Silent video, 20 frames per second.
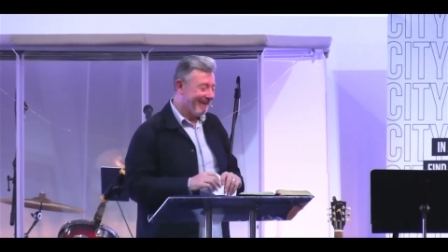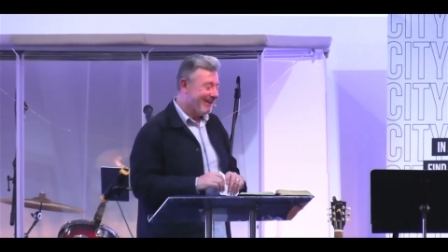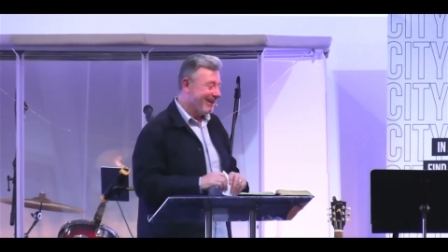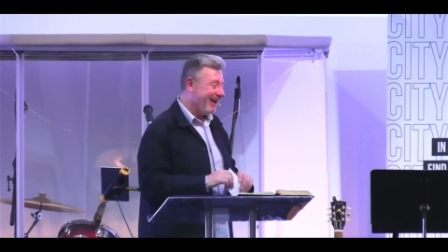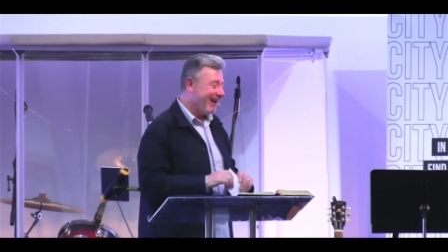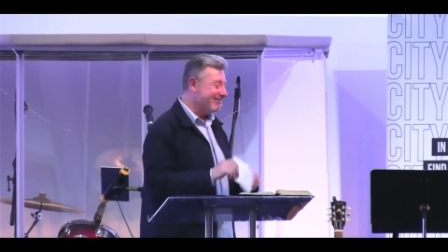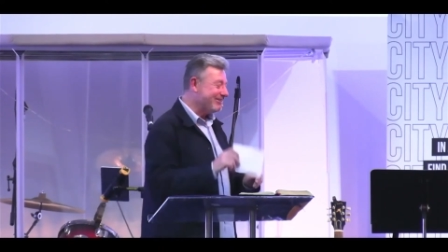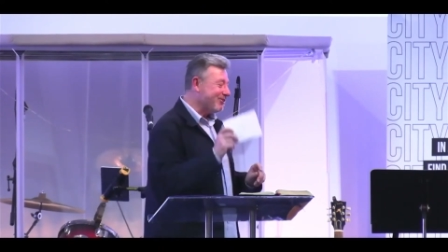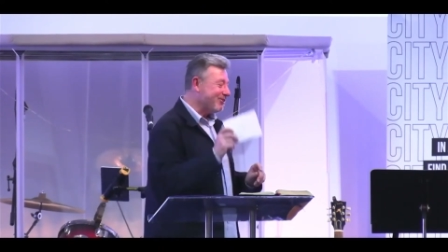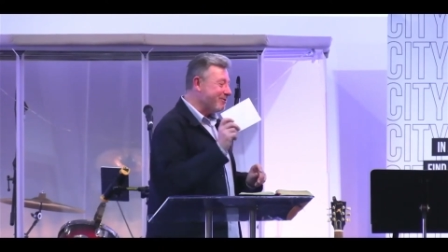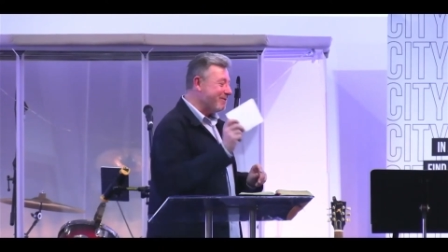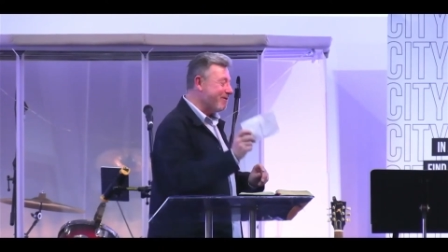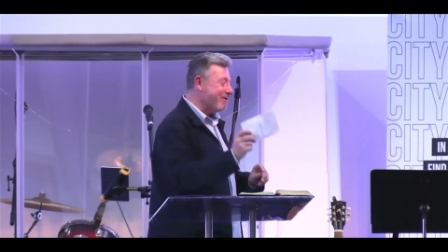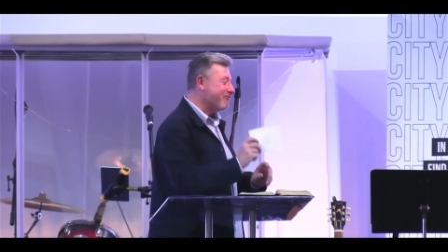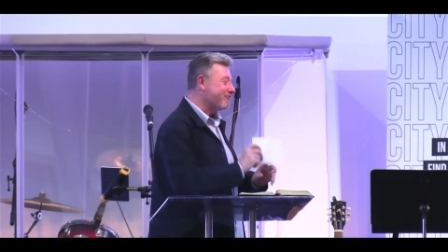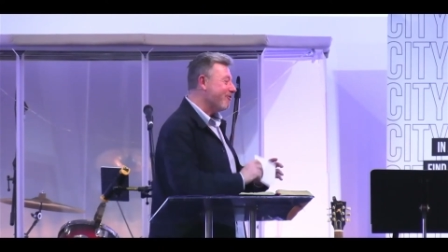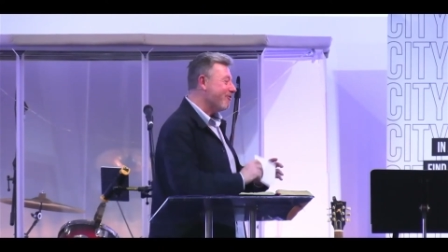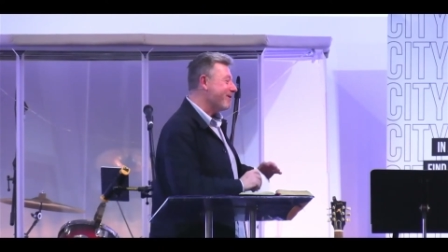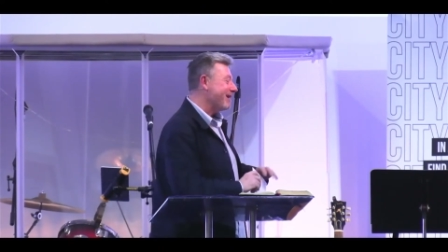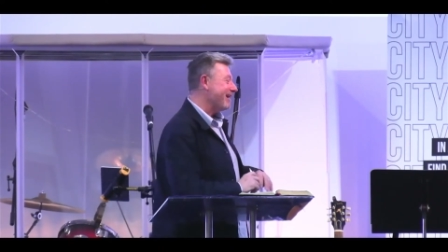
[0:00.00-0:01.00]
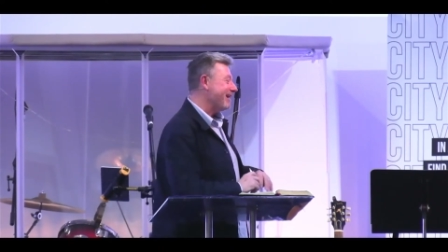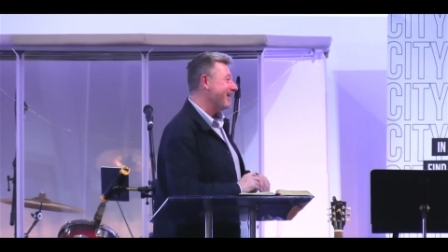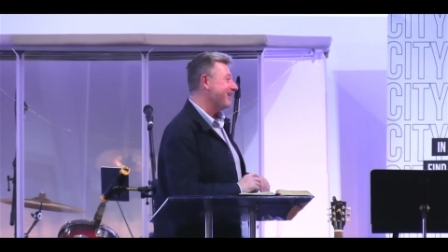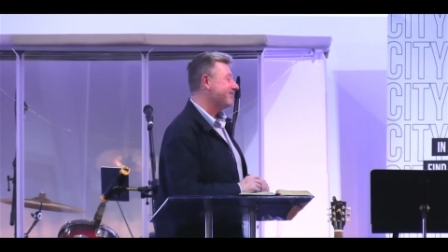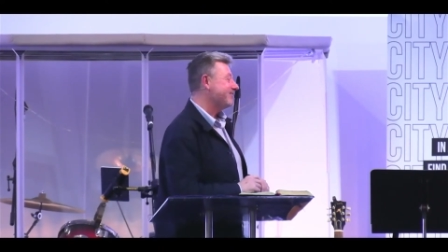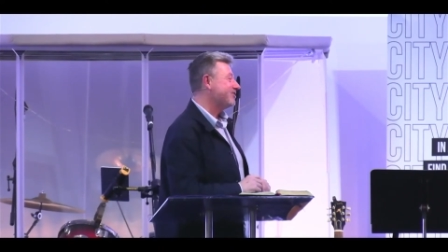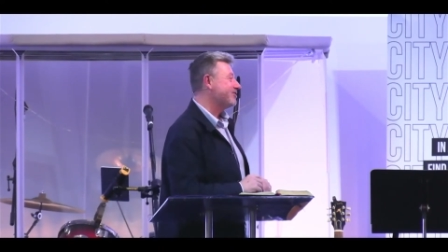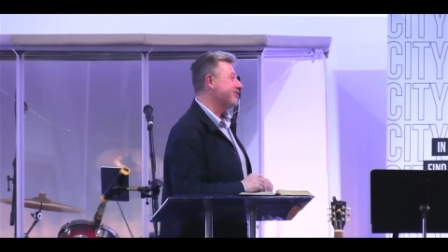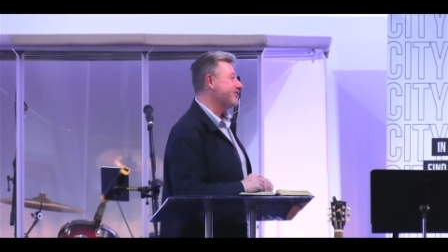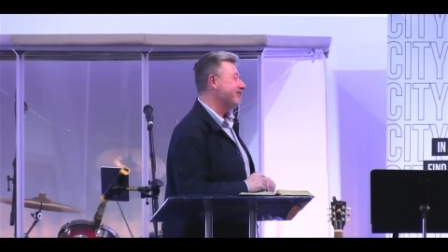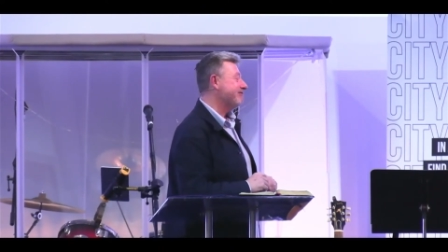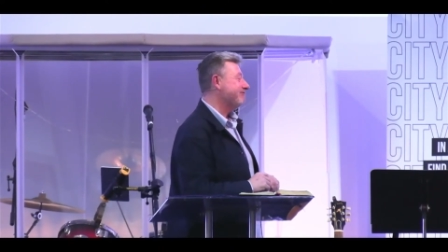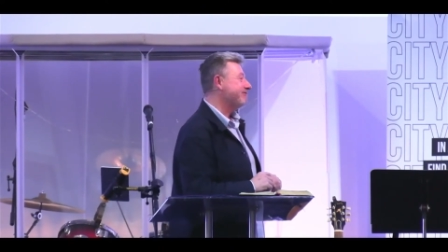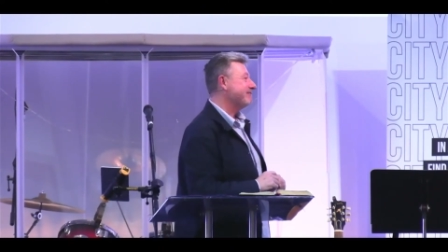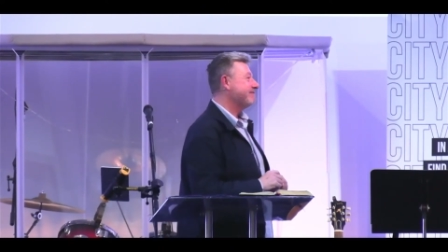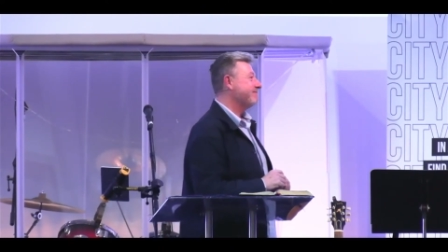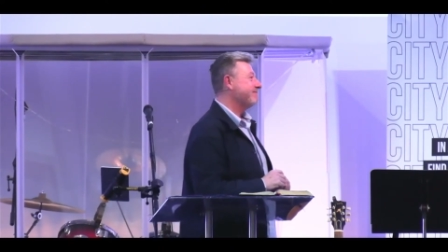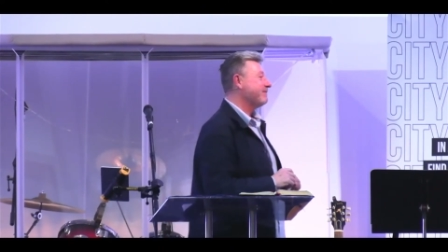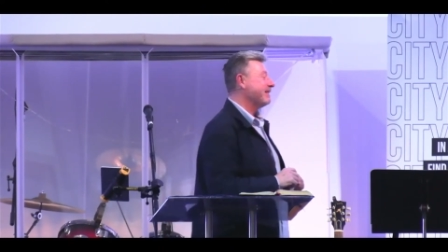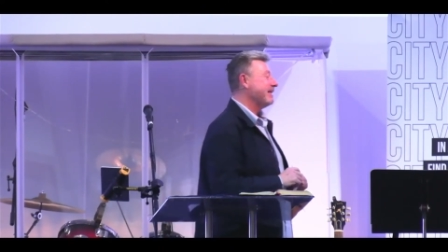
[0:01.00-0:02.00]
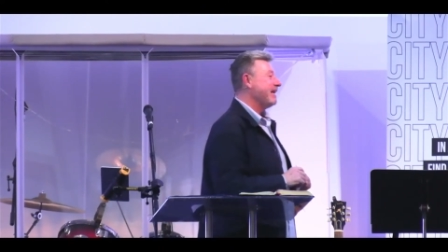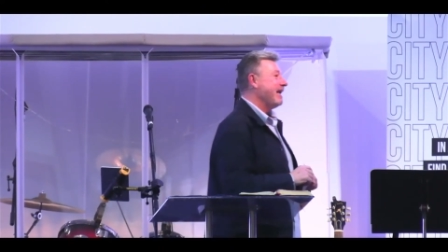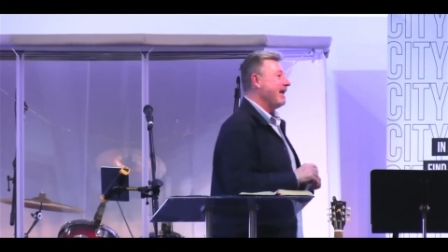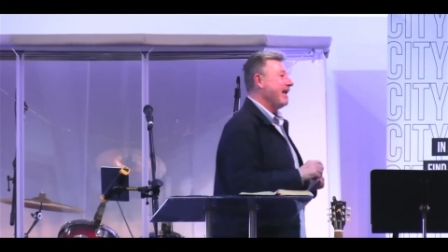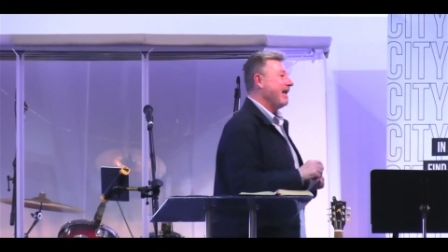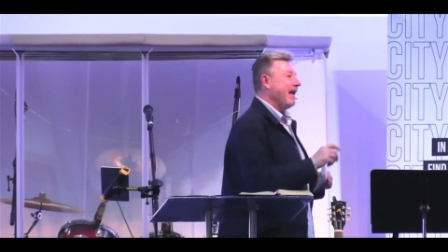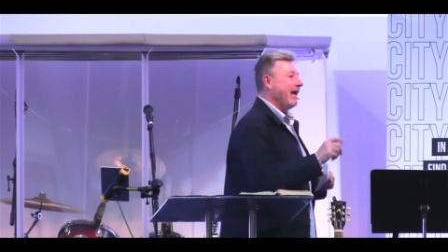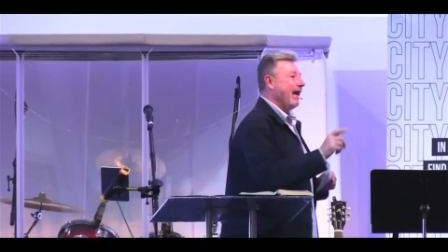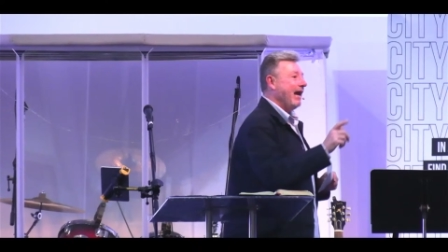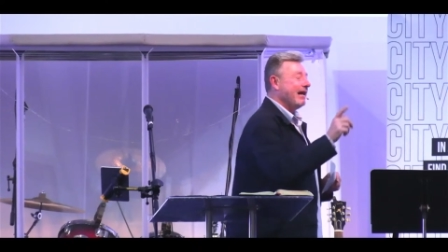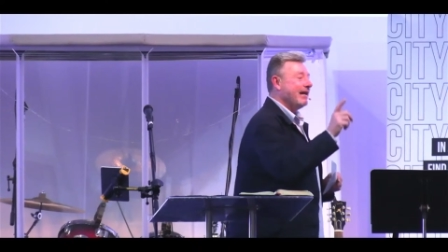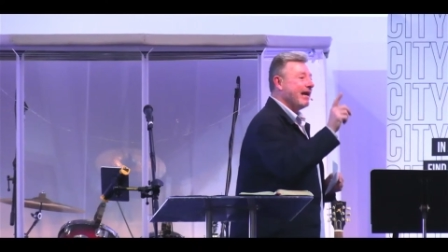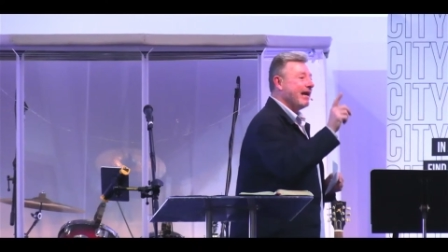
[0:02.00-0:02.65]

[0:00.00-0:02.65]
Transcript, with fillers: I was talking about growing in our serve. And